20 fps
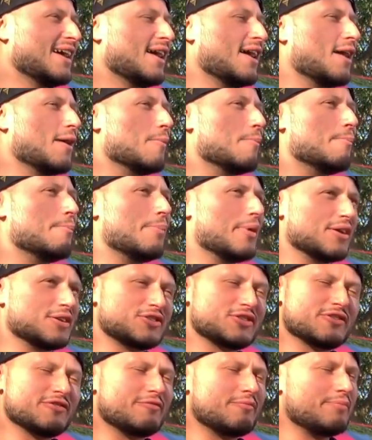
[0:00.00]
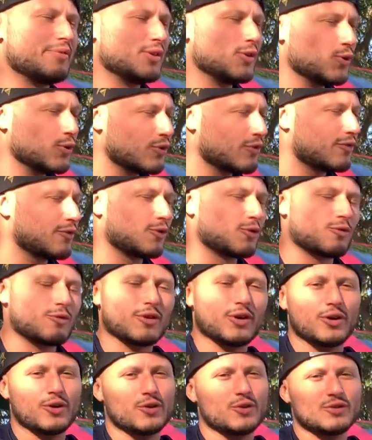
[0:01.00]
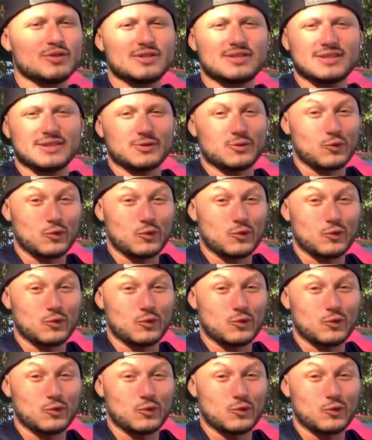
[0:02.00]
a bunch of beautiful roads to